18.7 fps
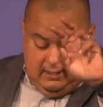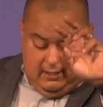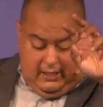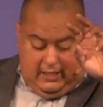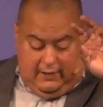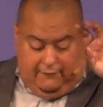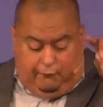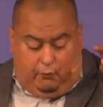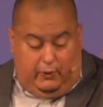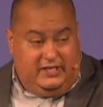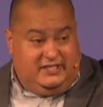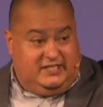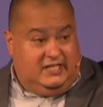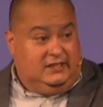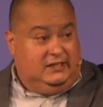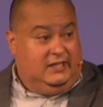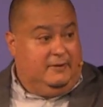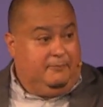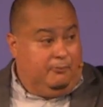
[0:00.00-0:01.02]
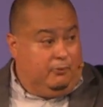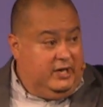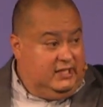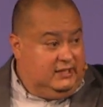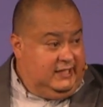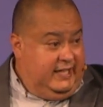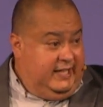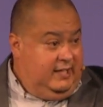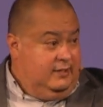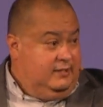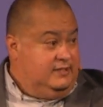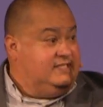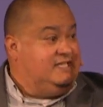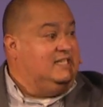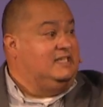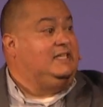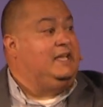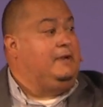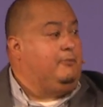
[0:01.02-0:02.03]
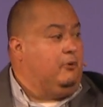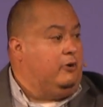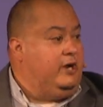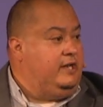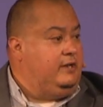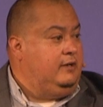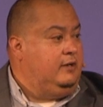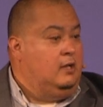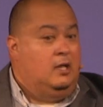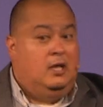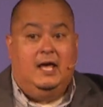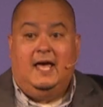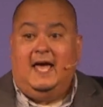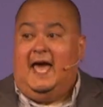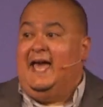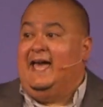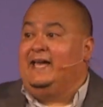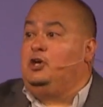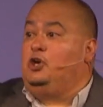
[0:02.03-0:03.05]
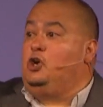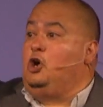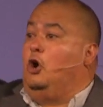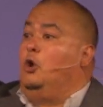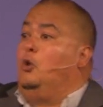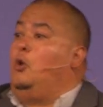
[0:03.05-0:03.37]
If we deliberately, deliberate, and go